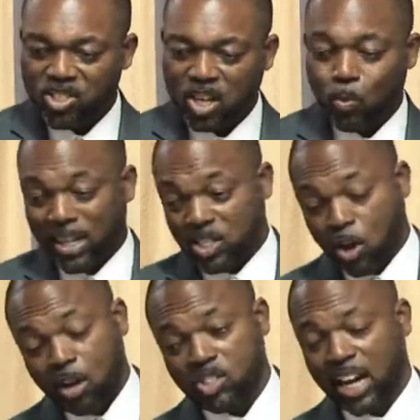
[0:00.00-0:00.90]
what is
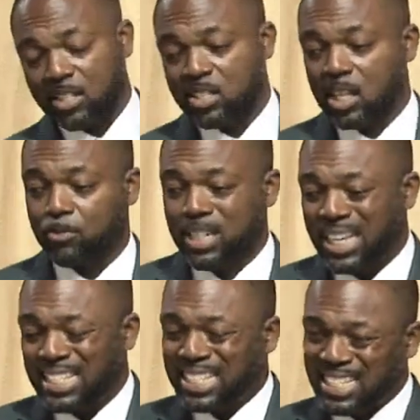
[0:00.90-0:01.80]
called chattel slavery, the
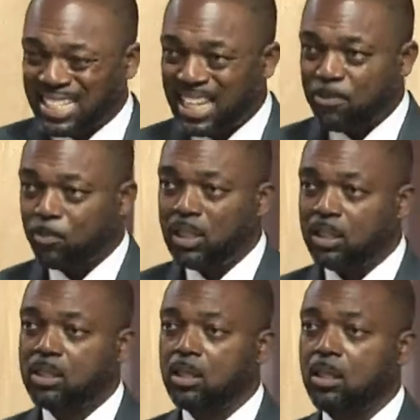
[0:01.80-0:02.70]

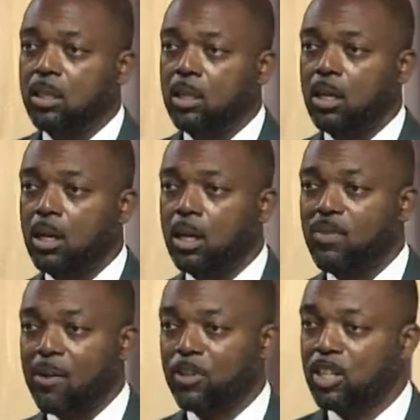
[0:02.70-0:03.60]
enslavement of
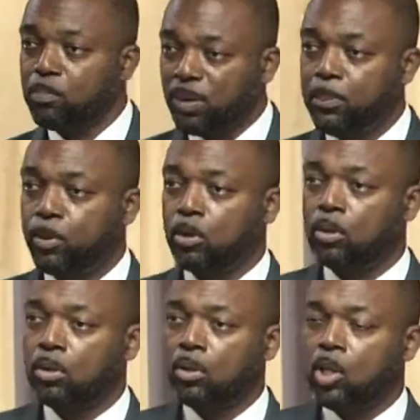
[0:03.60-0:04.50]
African people,
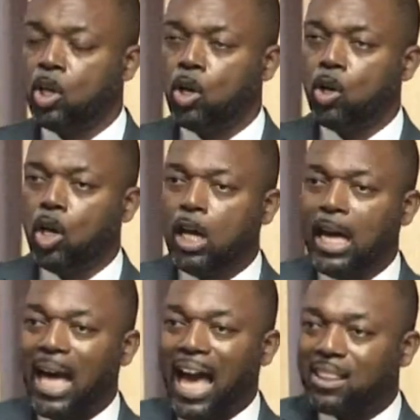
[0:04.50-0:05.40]

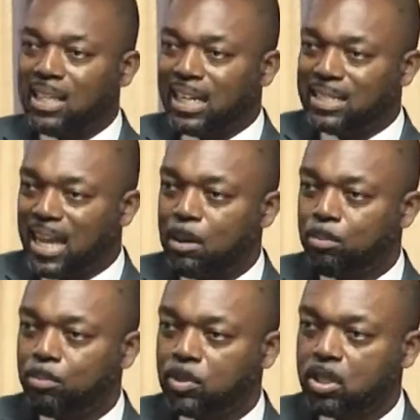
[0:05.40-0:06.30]
and the
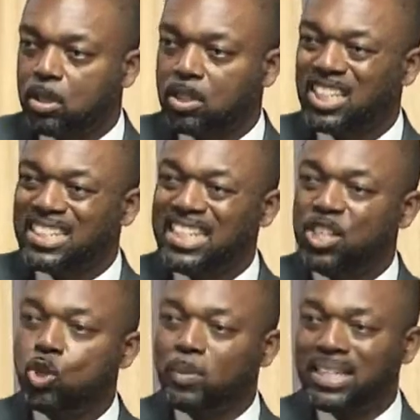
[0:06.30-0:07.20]
attempt to
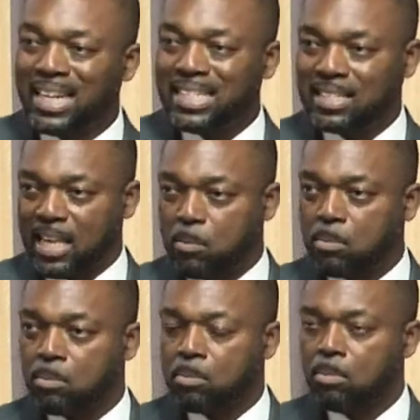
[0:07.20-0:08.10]
dehumanize them
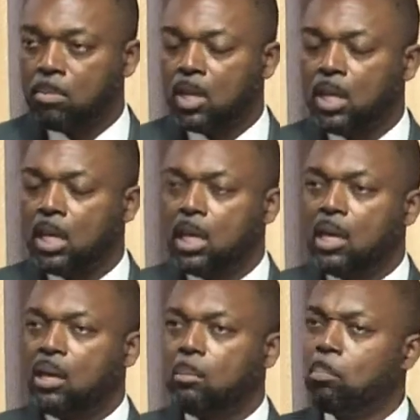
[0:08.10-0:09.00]

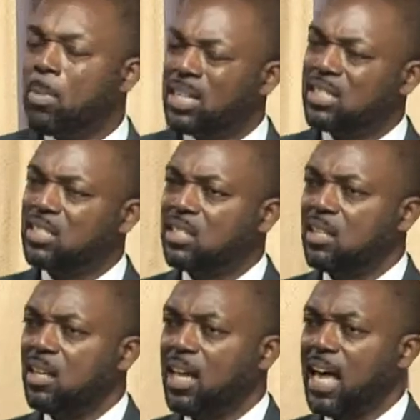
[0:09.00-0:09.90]
must
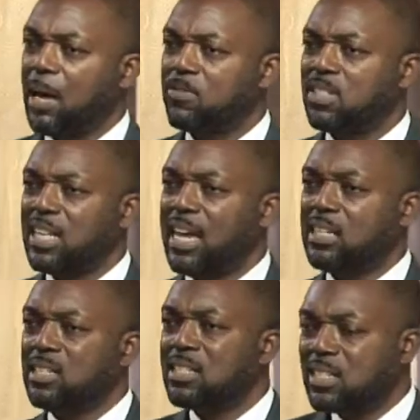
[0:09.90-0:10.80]
have
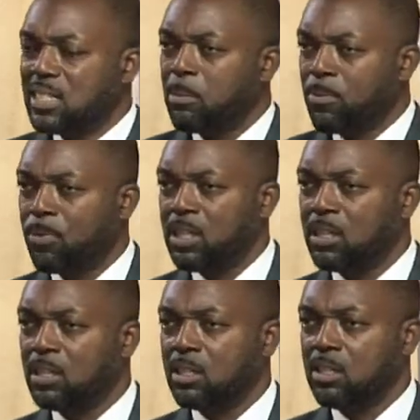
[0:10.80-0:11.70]
said something
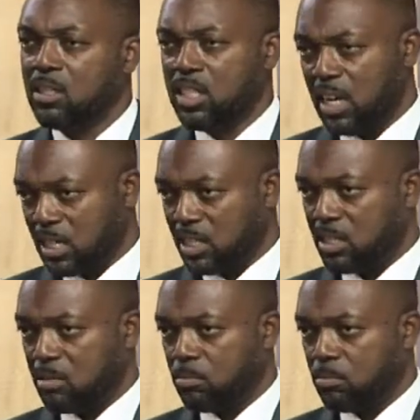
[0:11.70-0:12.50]
to us.